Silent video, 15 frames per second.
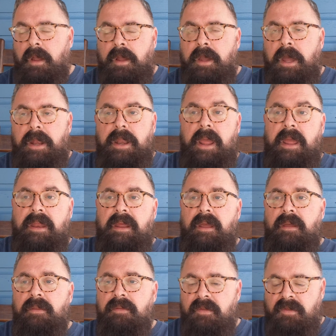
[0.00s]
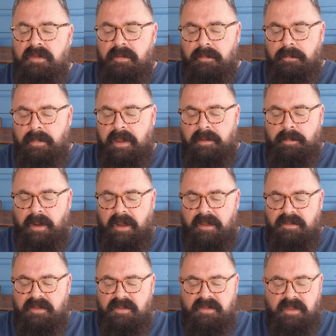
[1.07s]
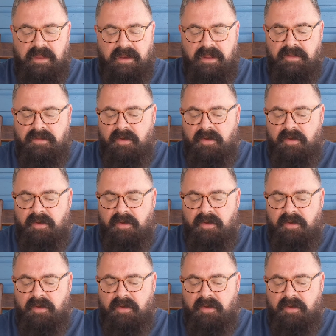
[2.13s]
Canadians made by Sasieni.